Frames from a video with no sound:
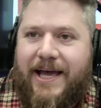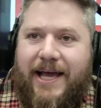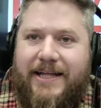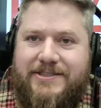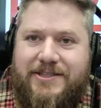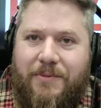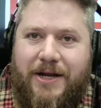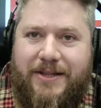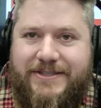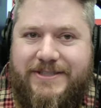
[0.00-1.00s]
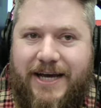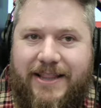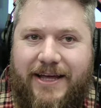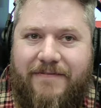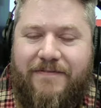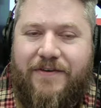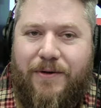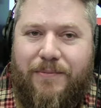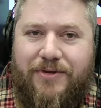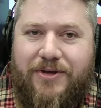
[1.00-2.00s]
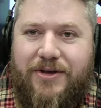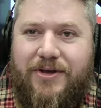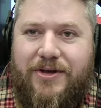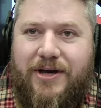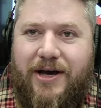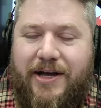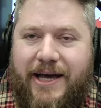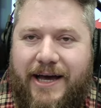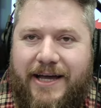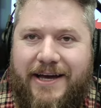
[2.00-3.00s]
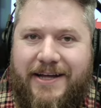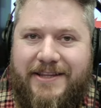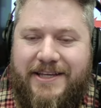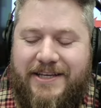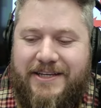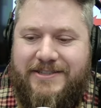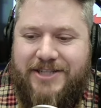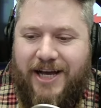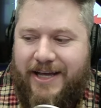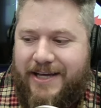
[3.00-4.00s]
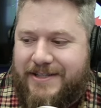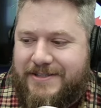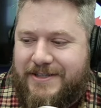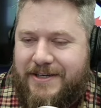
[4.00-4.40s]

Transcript: And someone on the sideline filmed a guy on the Giants